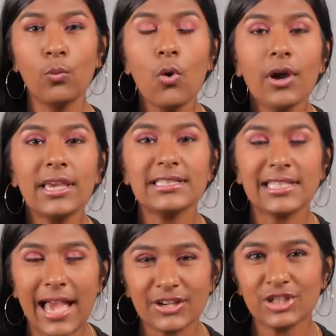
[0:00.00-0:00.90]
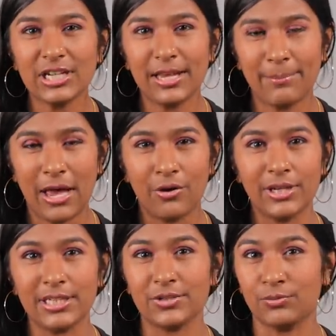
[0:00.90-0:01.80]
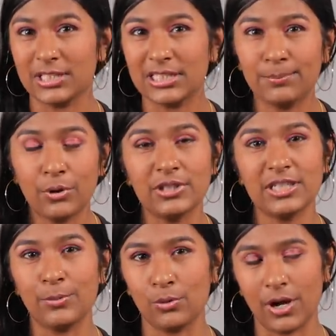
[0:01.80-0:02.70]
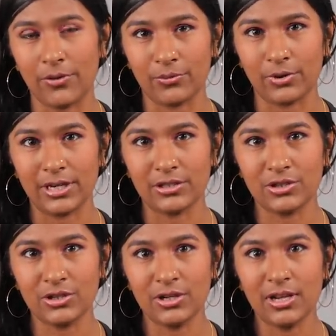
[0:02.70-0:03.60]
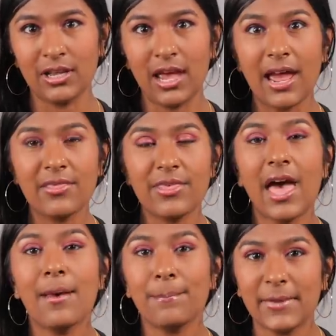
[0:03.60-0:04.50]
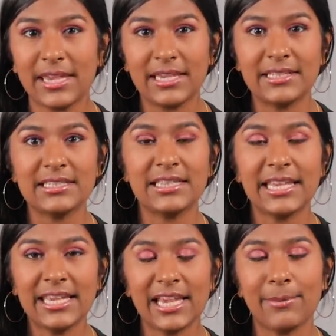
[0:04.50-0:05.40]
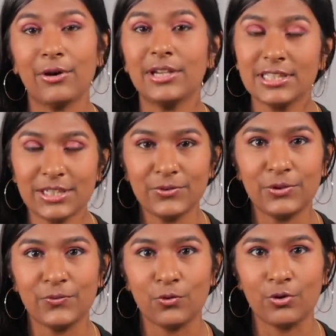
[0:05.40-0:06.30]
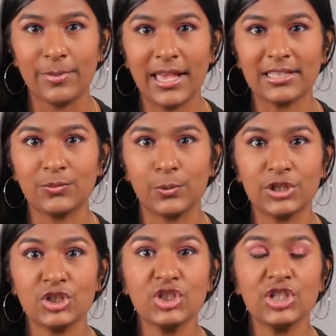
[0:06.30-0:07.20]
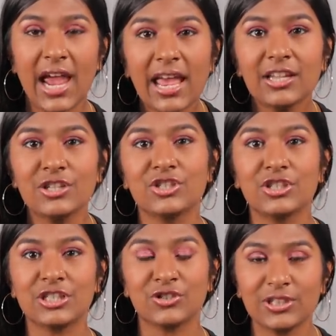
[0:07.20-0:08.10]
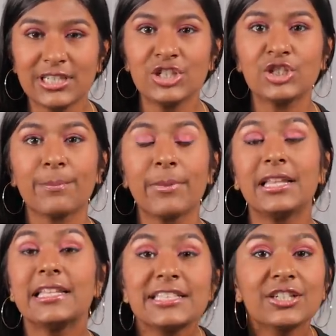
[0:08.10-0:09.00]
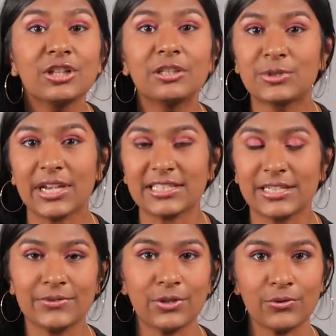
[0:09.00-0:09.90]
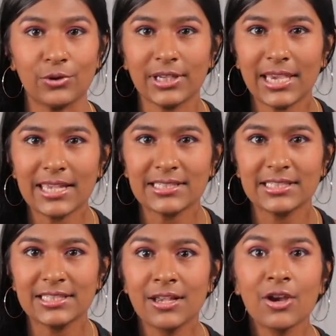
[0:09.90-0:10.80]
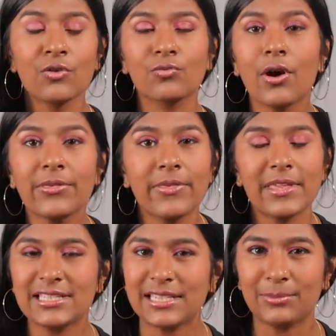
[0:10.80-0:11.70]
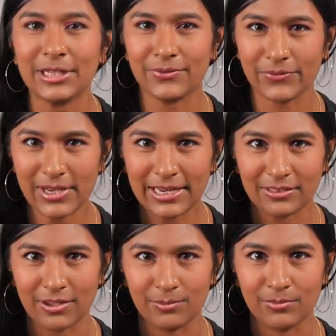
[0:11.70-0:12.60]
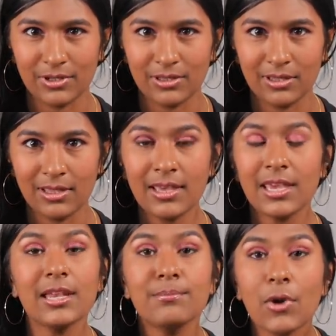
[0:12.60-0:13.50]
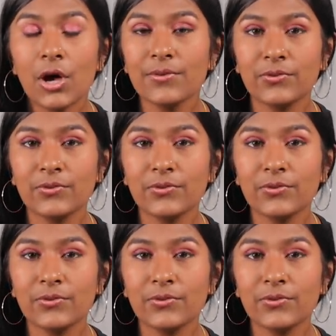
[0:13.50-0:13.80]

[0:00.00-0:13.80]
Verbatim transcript: What it's actually about is responsible coverage. And that means thinking about interview formats which challenge the strategic political objectives of your guests rather than simply fulfilling them. In my